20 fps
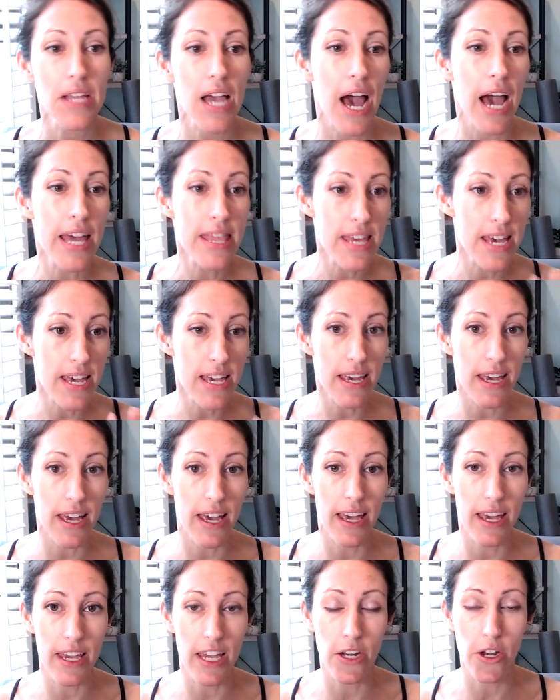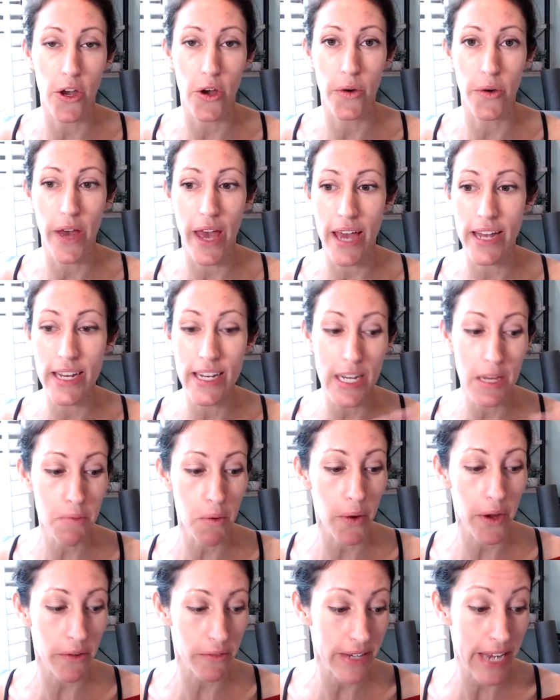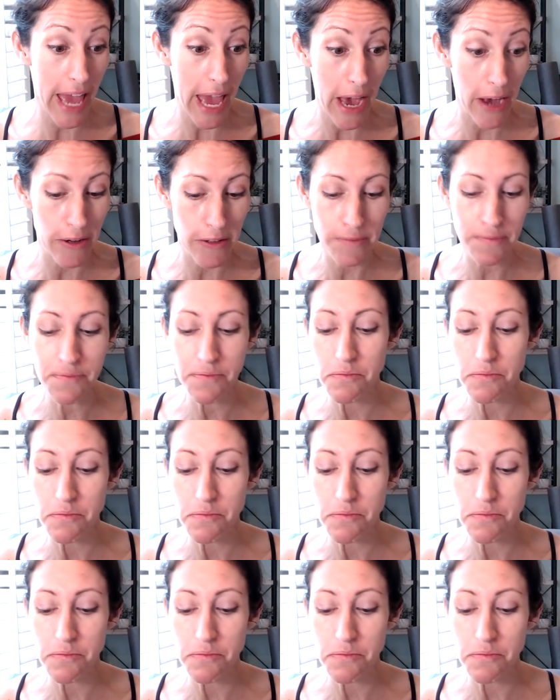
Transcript: I think, you know, at any point now,